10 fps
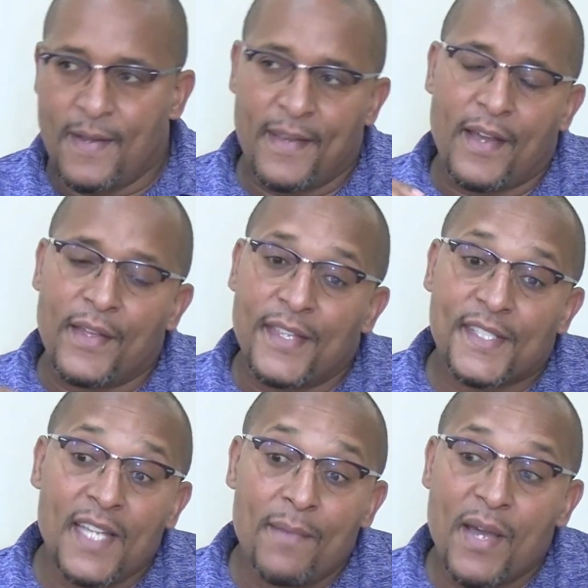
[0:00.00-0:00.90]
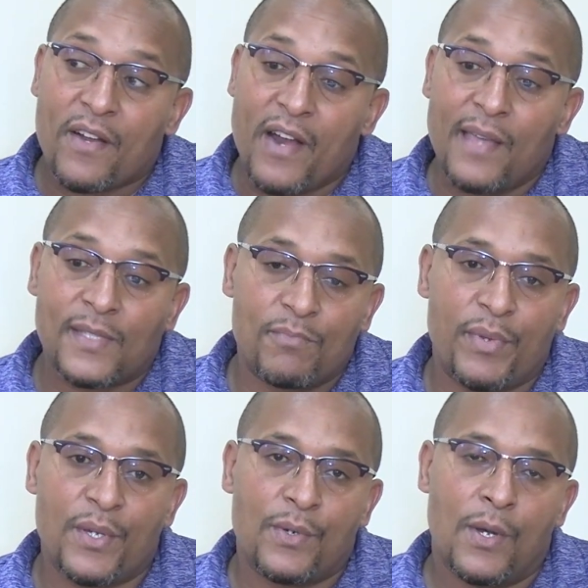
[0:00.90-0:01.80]
Now, in the Cyber Crimes
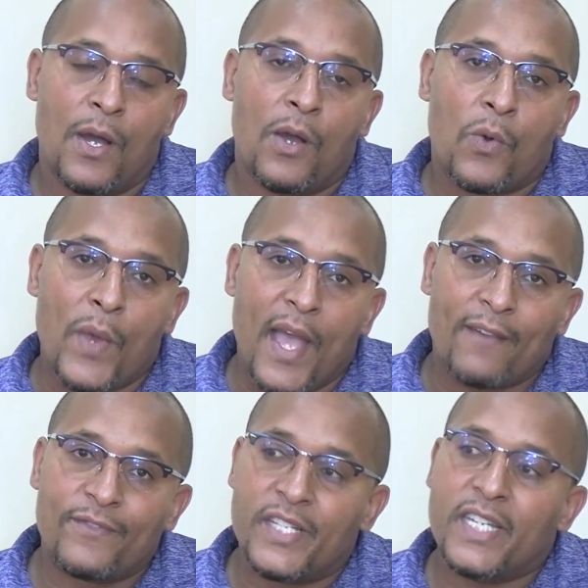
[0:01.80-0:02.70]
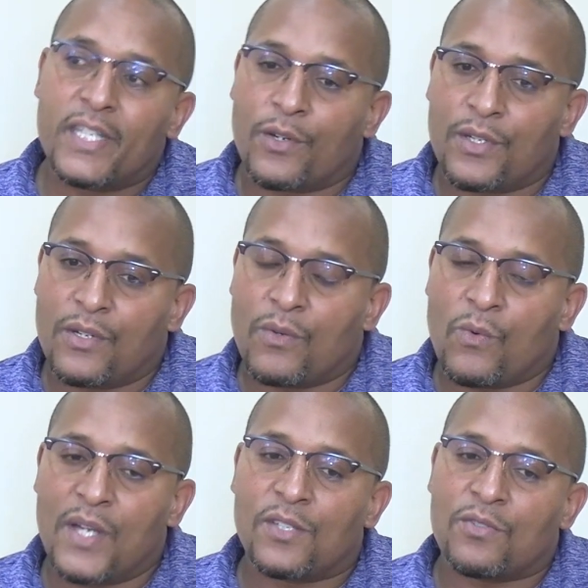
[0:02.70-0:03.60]
Bill, we have detailed
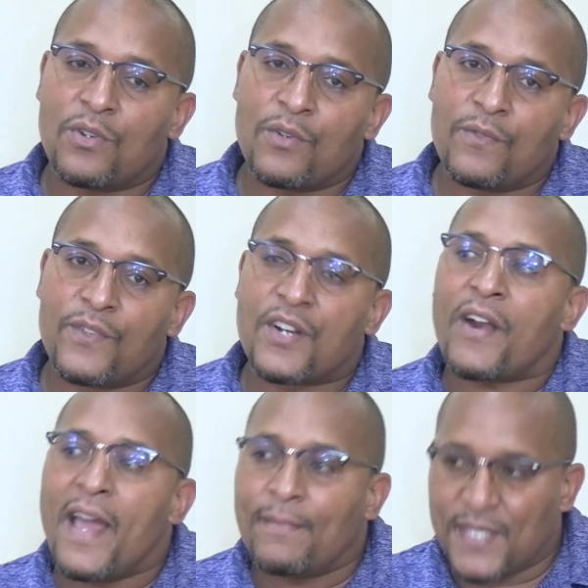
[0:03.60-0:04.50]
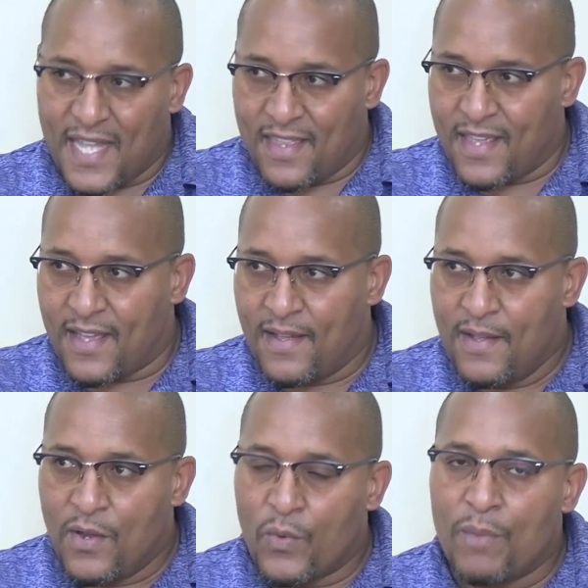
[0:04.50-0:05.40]
what sort of crimes are there
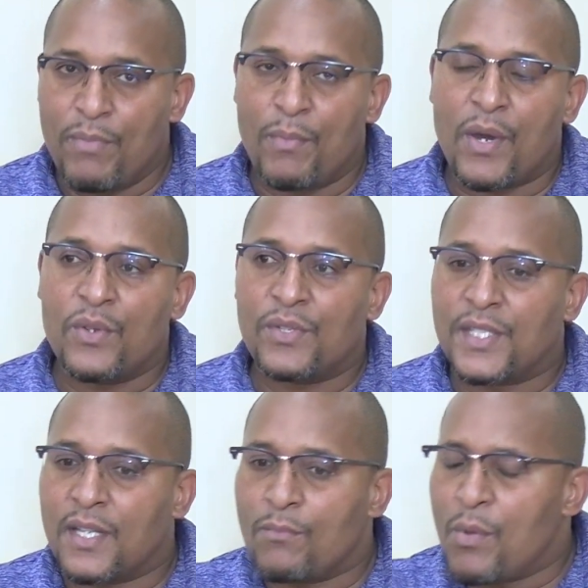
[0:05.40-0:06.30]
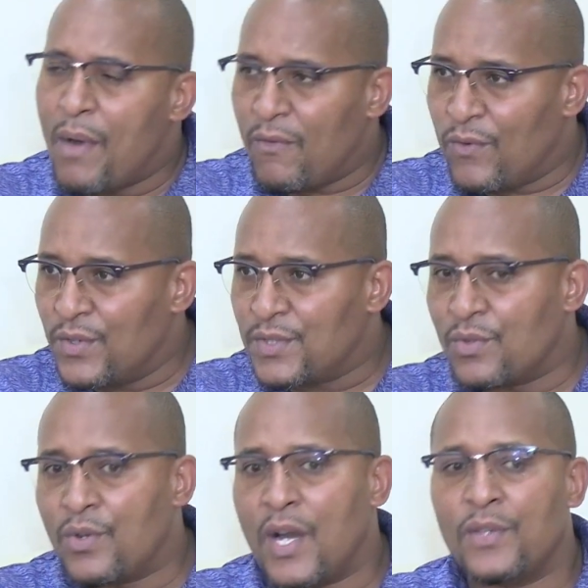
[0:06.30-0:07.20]
when people are using mobile phones
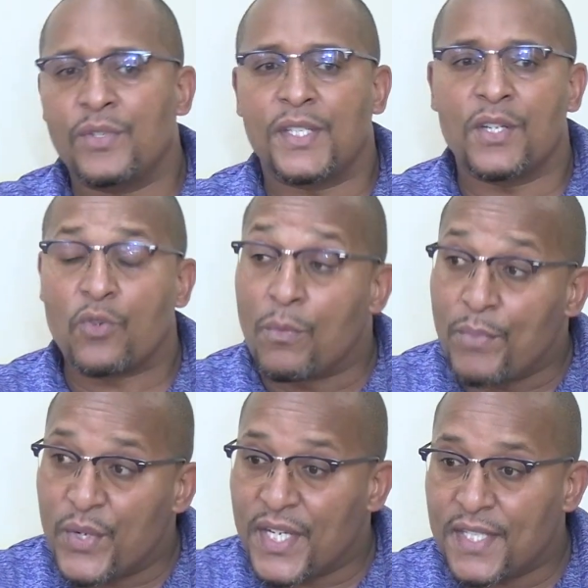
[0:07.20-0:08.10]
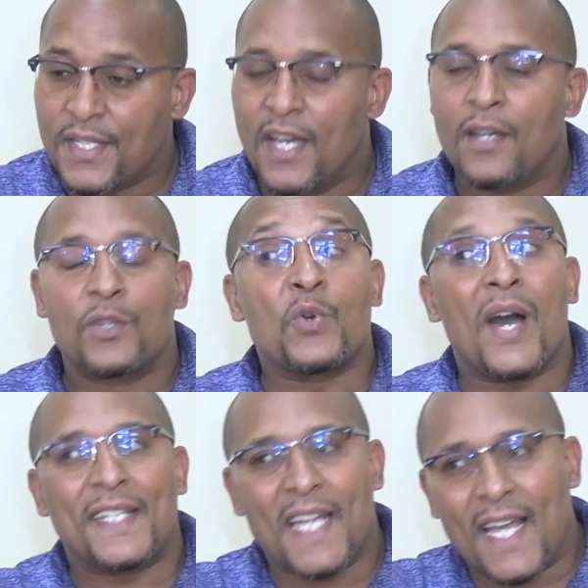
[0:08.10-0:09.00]
or are using computers to
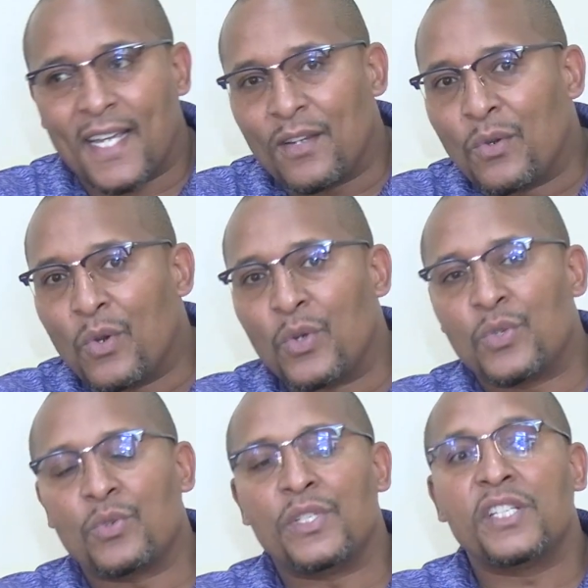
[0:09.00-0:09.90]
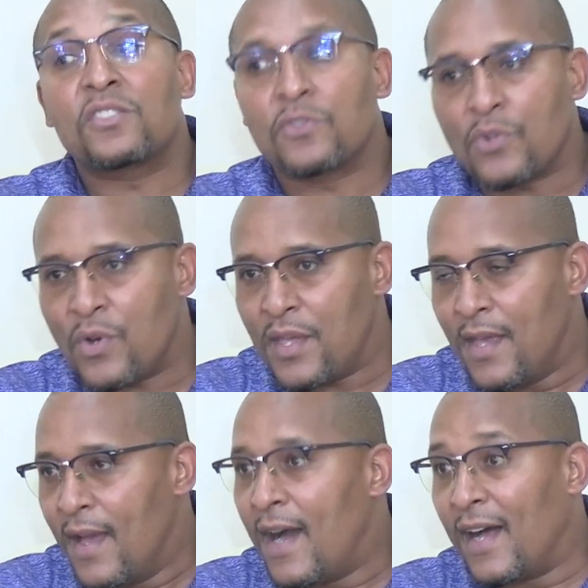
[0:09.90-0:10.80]
attack or to destroy
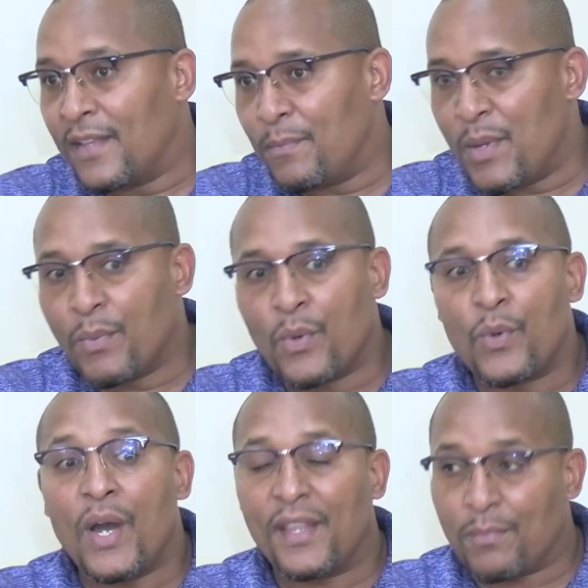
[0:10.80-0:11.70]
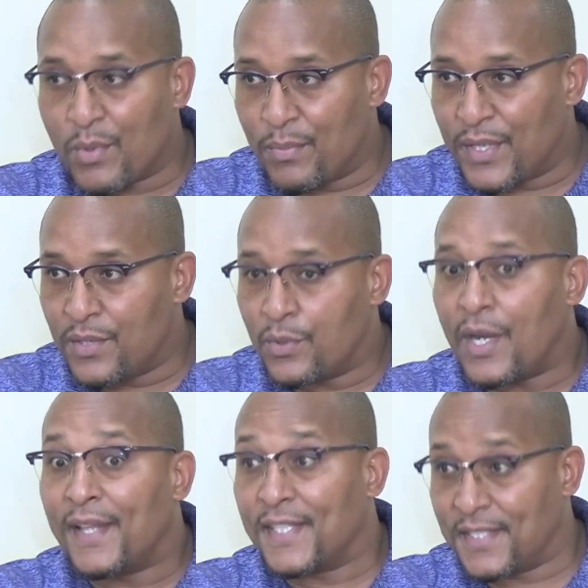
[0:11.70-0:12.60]
other people or other property or
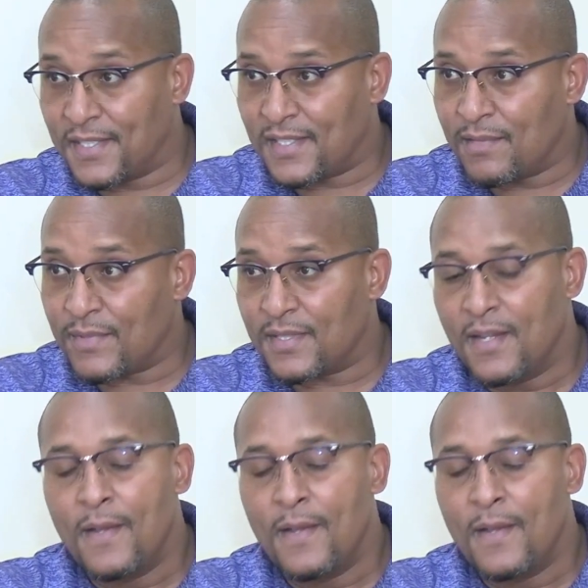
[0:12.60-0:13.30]
other systems.